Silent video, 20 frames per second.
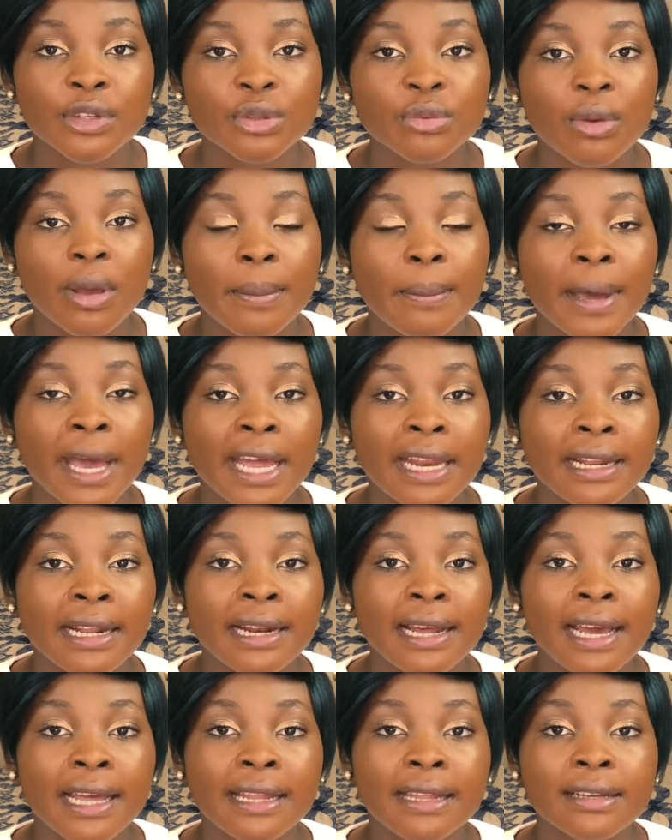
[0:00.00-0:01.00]
Just wear
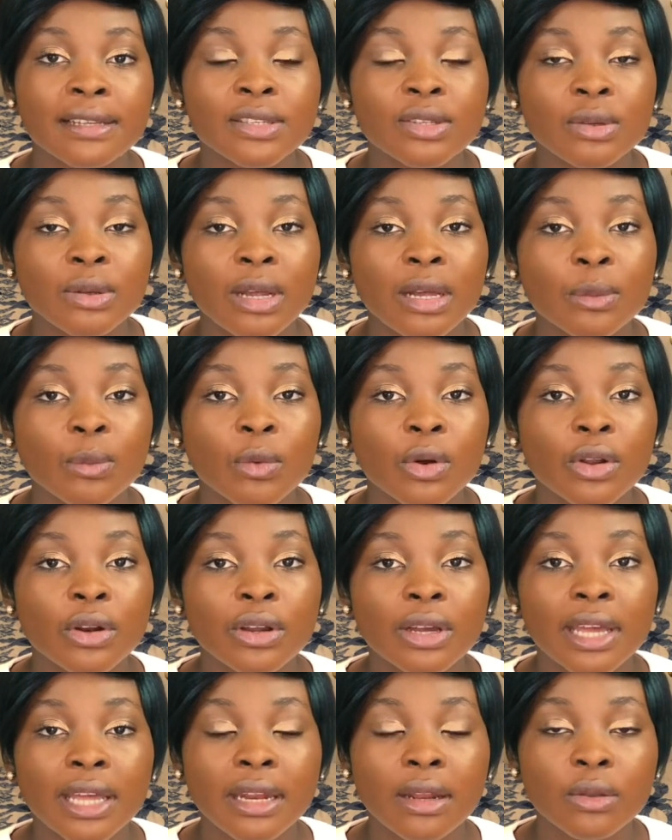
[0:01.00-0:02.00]
panty liners so that
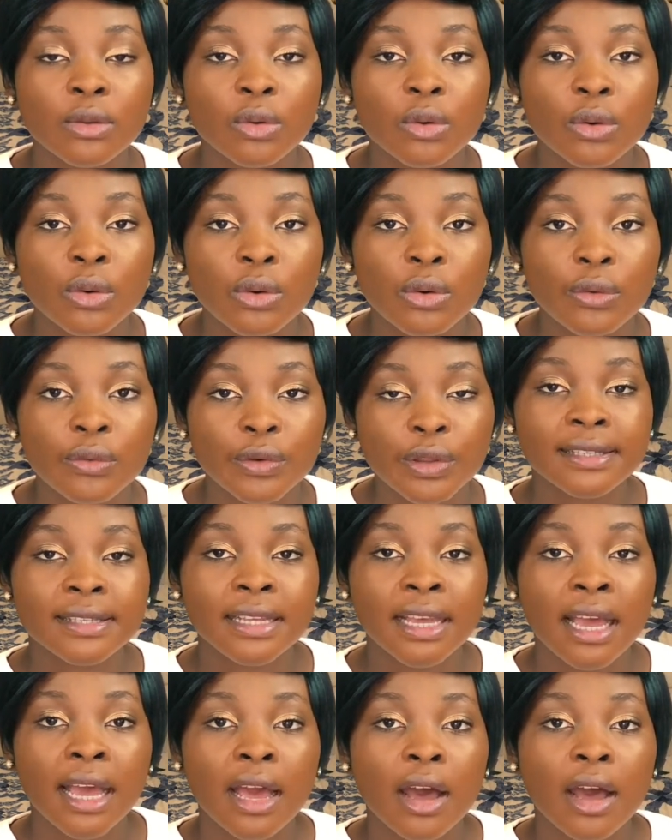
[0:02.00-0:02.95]
water cannot go over it.